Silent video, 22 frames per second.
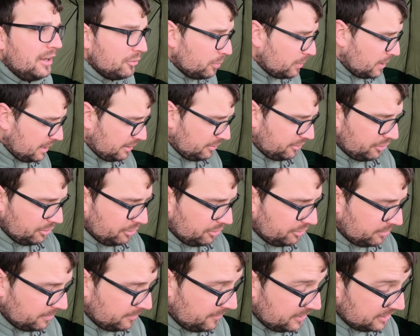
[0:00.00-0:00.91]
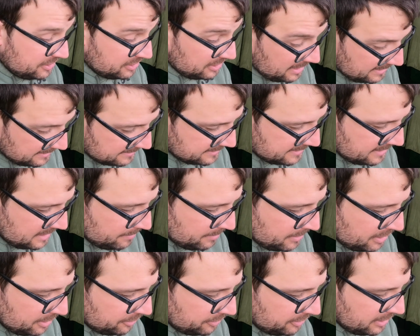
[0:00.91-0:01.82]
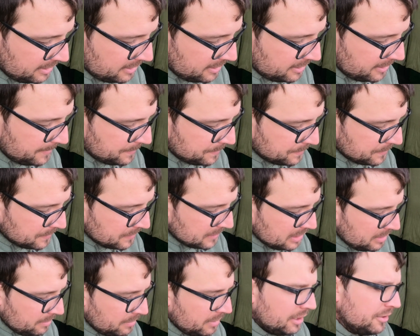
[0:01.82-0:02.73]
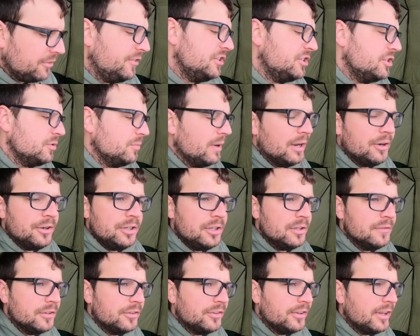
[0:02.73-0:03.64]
It's where I saw some fish last time I was here, but I was fishing around the other